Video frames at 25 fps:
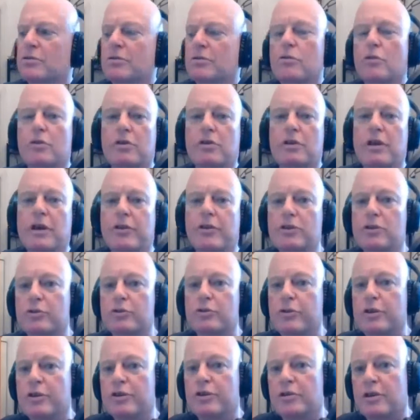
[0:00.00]
called Another
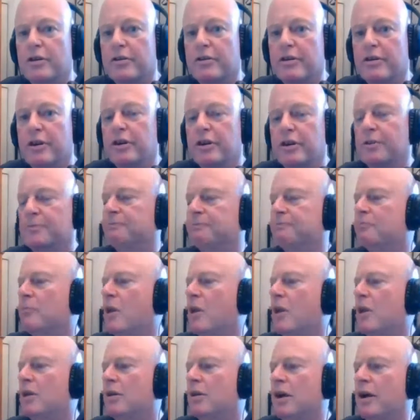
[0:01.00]
Stretch in Iraq,
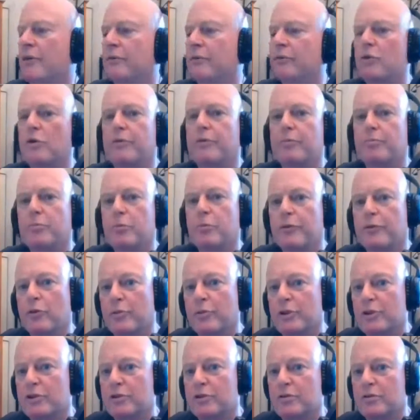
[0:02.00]
and after I
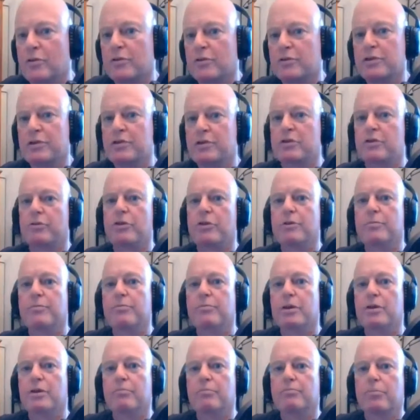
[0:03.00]
performed the song, these three
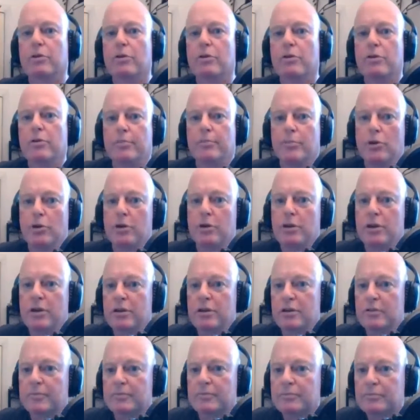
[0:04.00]
big
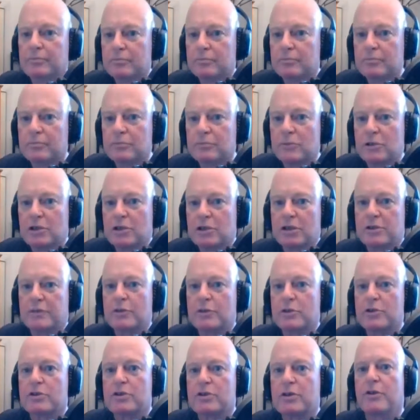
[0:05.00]
burly
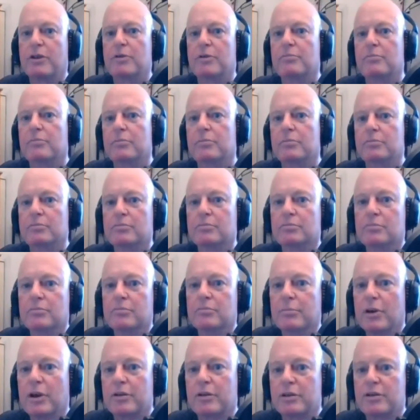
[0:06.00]
6-foot-something
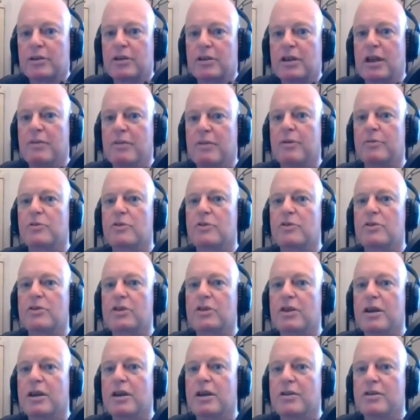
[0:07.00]
blokes came up to the
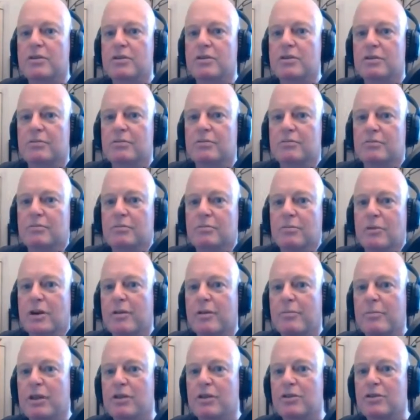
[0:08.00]
stage, and one
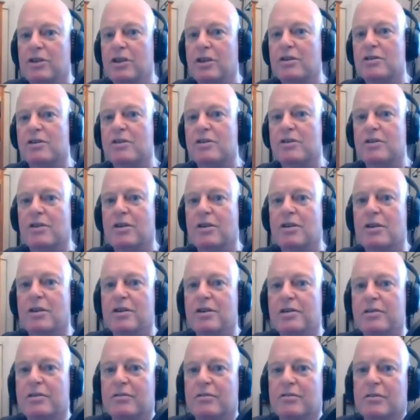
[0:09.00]
of them had tears in his
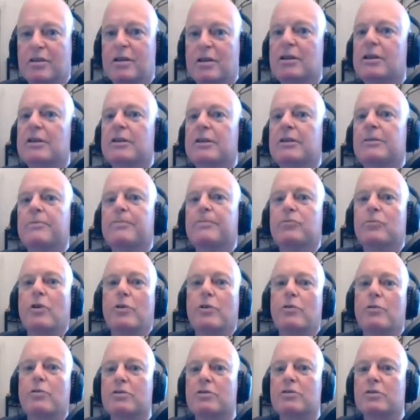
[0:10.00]
eyes, and I
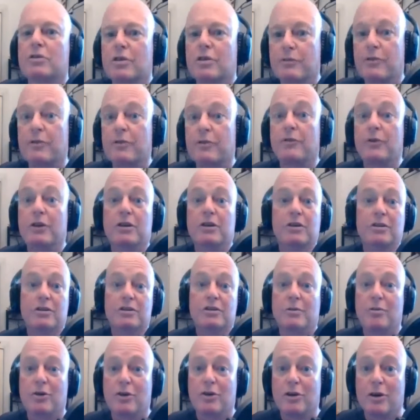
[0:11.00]
thought, should have offended
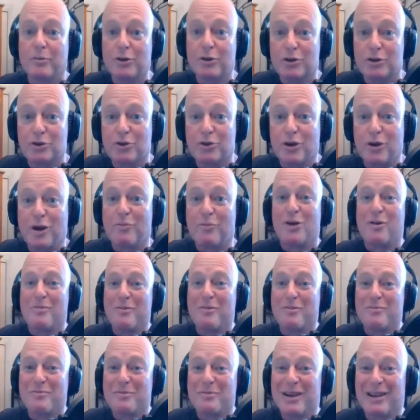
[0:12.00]
someone, I'm in trouble,
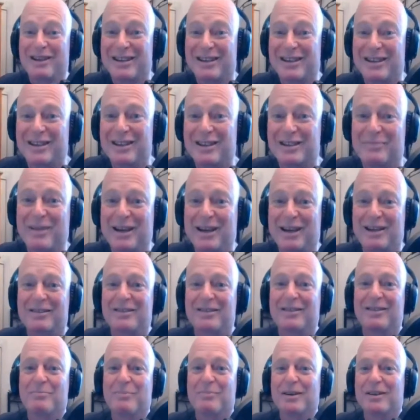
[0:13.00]
I'm about to get
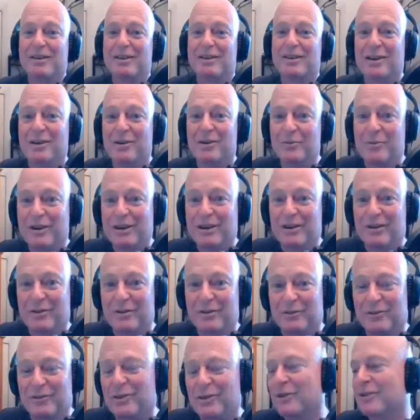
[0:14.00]
smacked in the middle of nowhere in
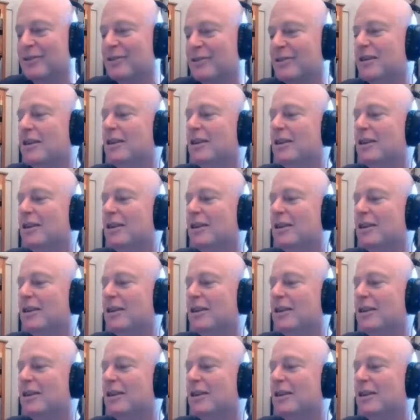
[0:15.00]
Florida.